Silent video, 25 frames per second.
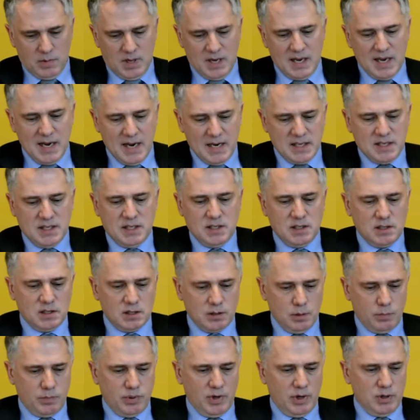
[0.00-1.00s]
In
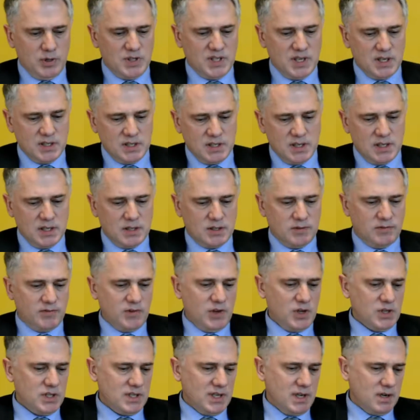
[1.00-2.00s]
essence, the process is
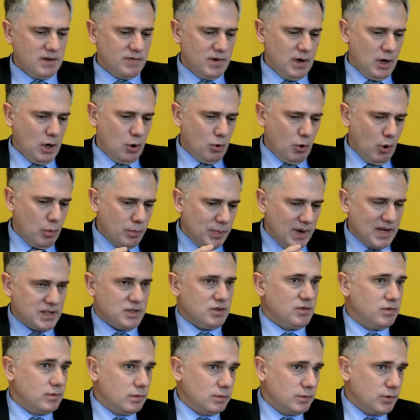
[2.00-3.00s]
firstly a very
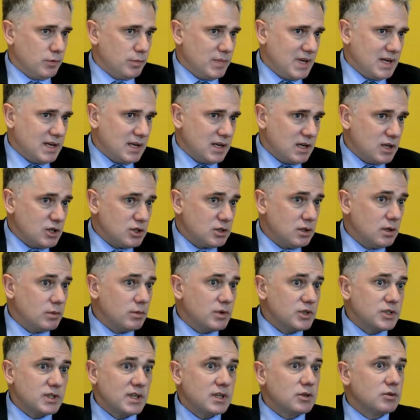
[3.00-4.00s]
robust form of mediation
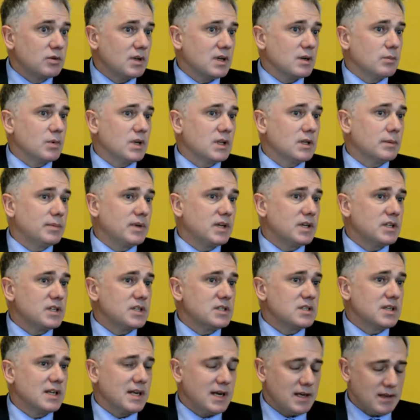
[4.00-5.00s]
in which they try and bring the
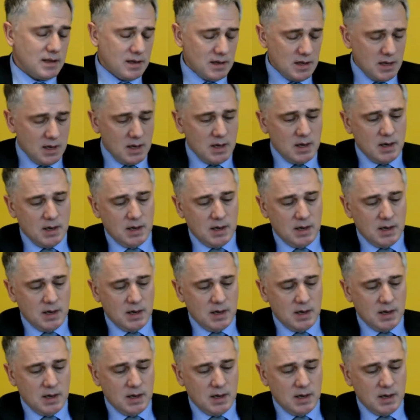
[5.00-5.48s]
parties together,